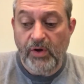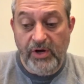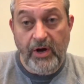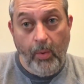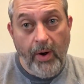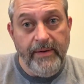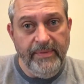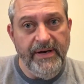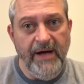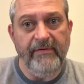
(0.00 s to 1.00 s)
You get quite a
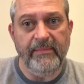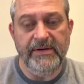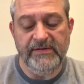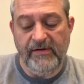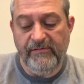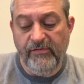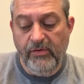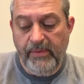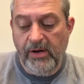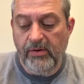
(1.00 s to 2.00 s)
bit of it. I mean, it's a
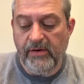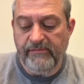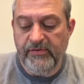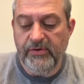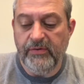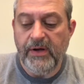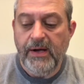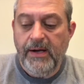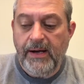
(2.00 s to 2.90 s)
full bowl of food.